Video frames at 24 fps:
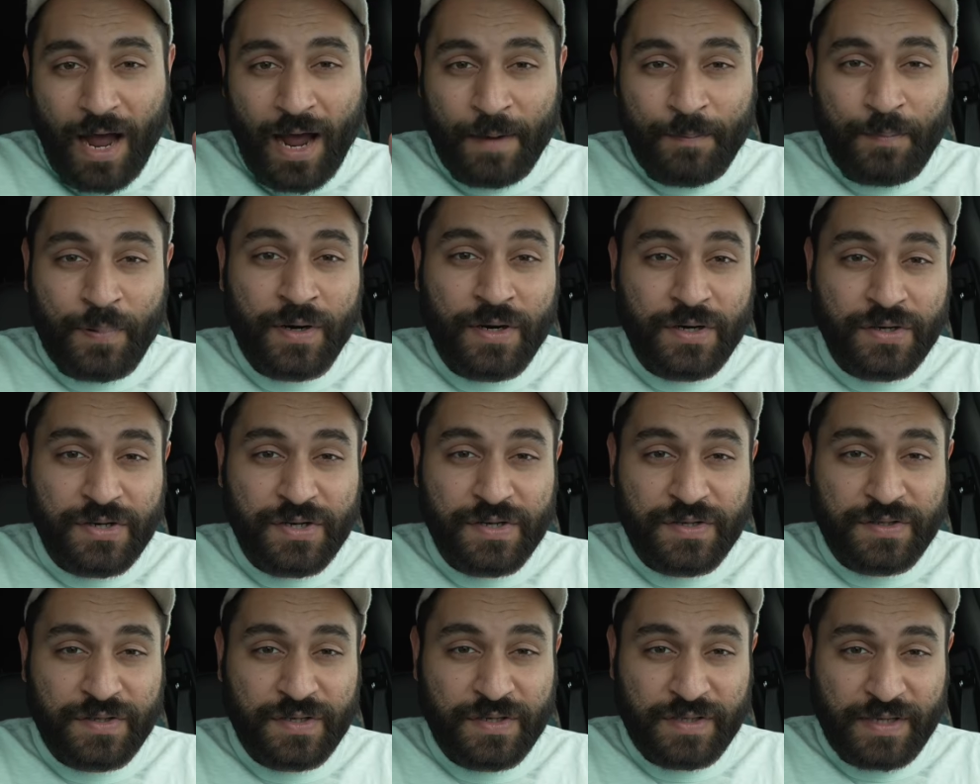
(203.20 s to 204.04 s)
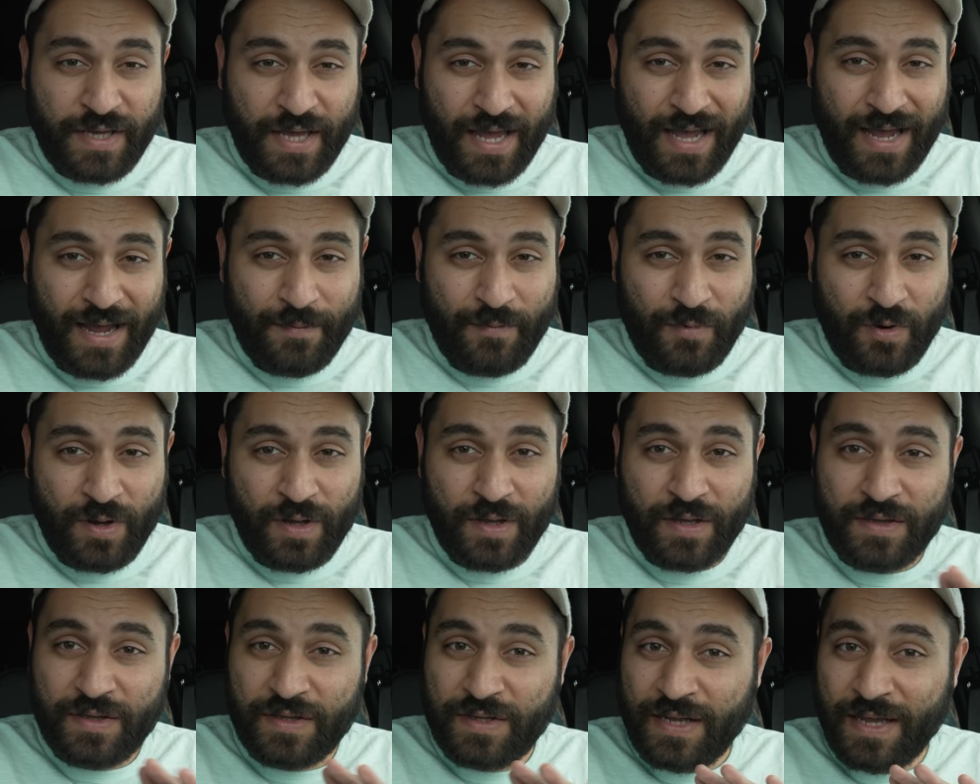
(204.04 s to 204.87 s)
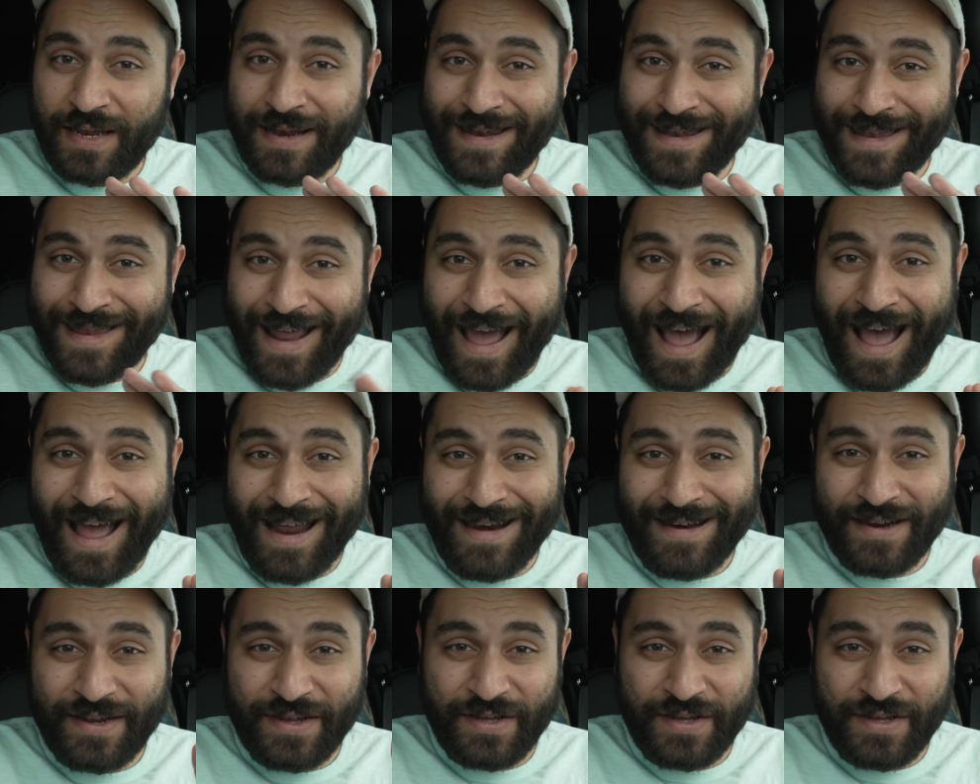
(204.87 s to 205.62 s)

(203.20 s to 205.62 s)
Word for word: I purchased this camera to not